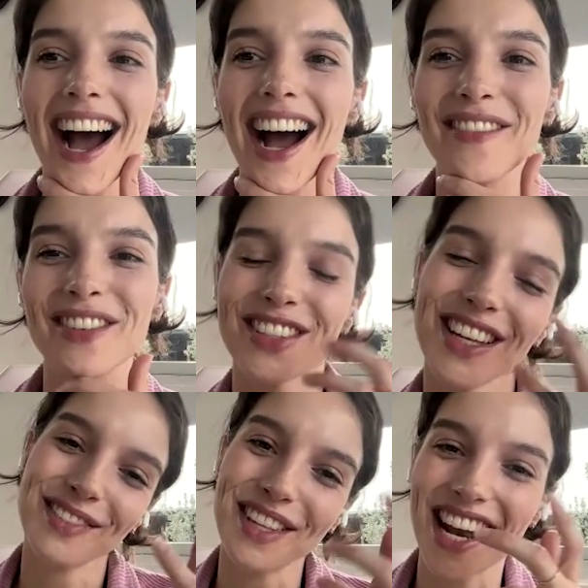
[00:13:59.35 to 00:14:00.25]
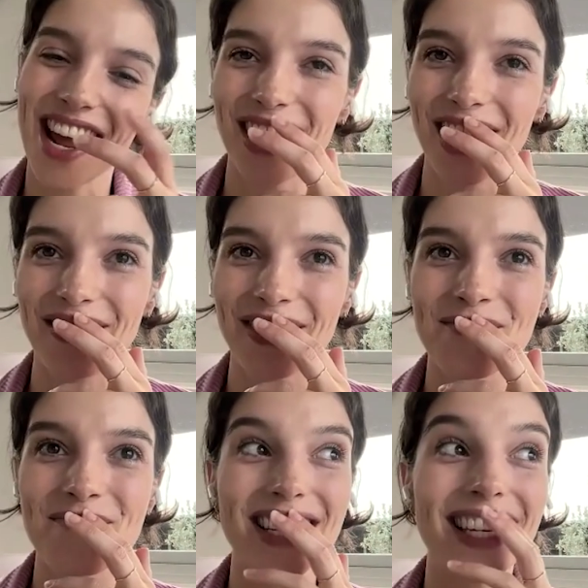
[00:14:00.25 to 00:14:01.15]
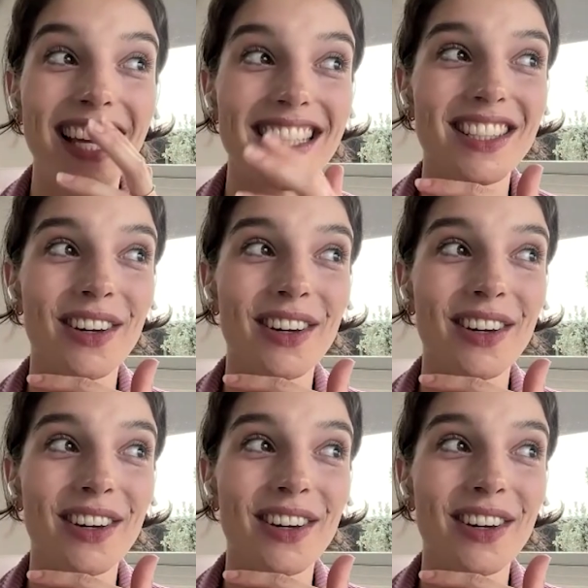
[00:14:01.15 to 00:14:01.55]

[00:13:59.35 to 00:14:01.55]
So where the name came from. But yes,